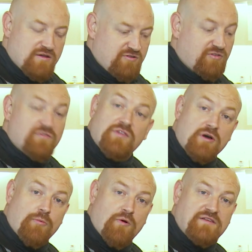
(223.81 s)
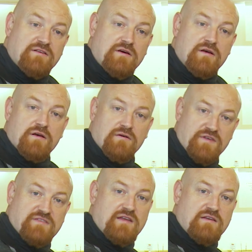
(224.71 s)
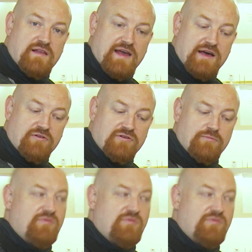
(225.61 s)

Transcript: just for the operator of this end of the layout,